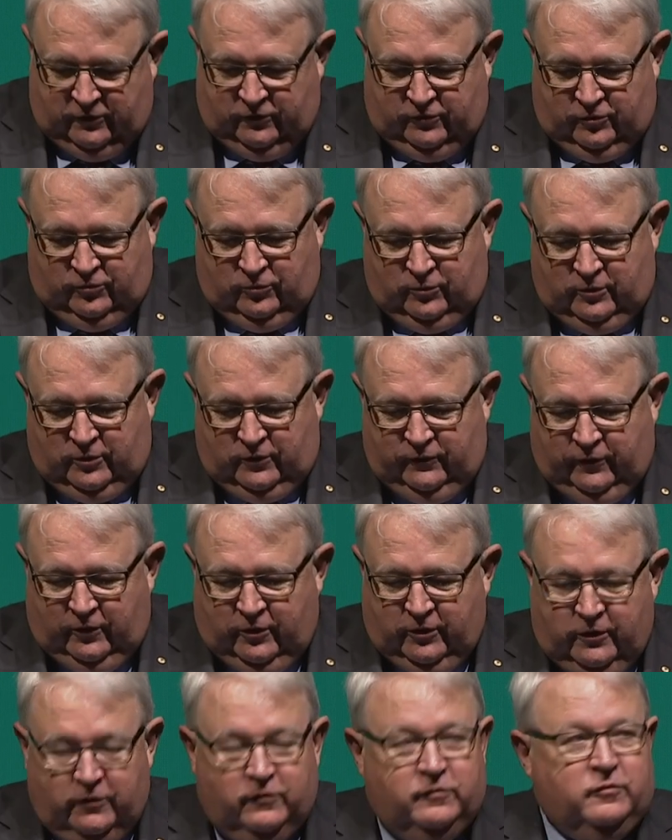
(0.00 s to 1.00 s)
to
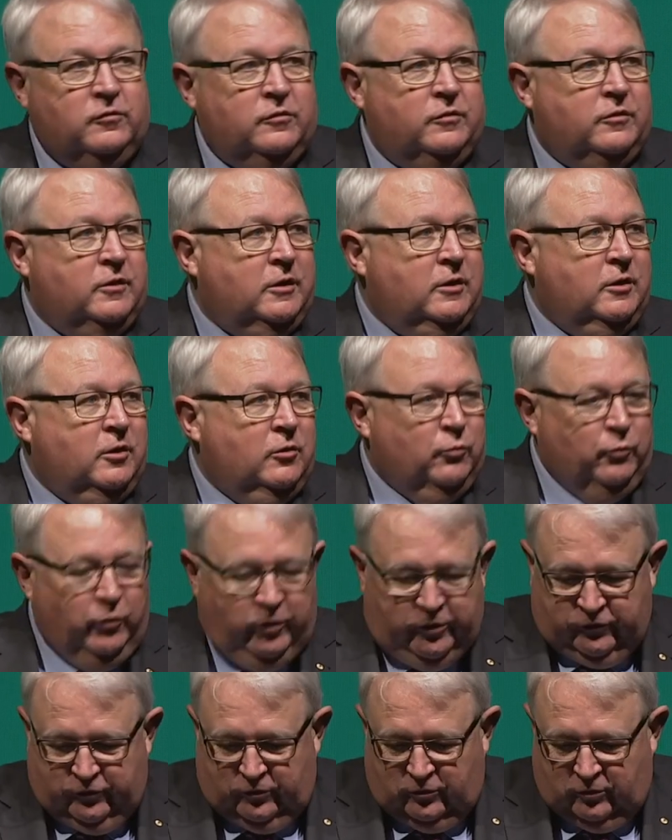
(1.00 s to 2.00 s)
advise that the
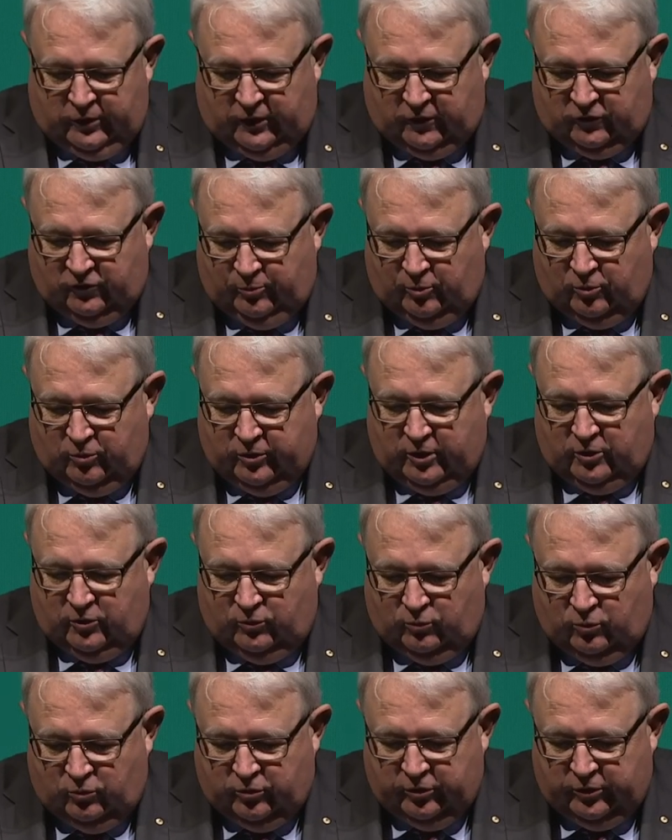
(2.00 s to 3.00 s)
Regional Exporter
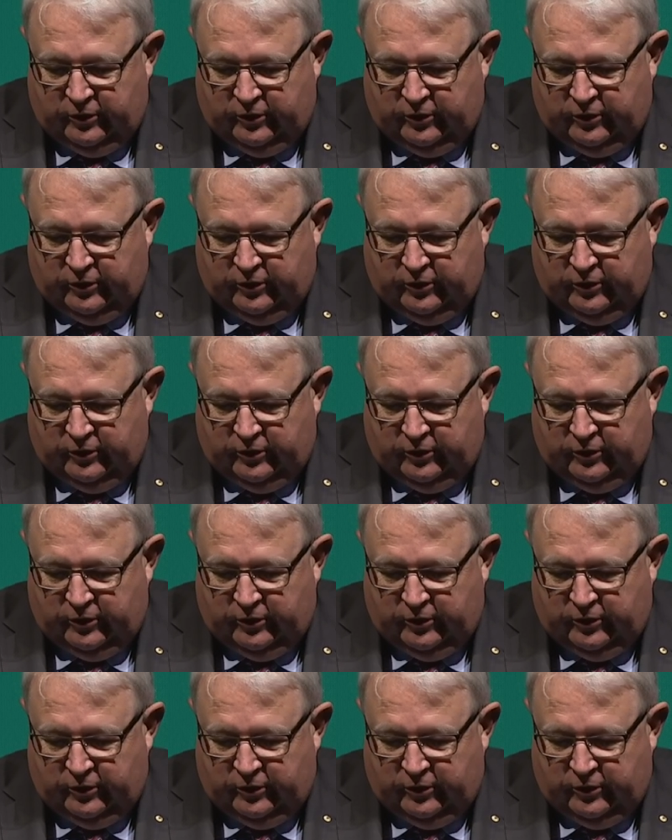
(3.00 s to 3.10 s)
Award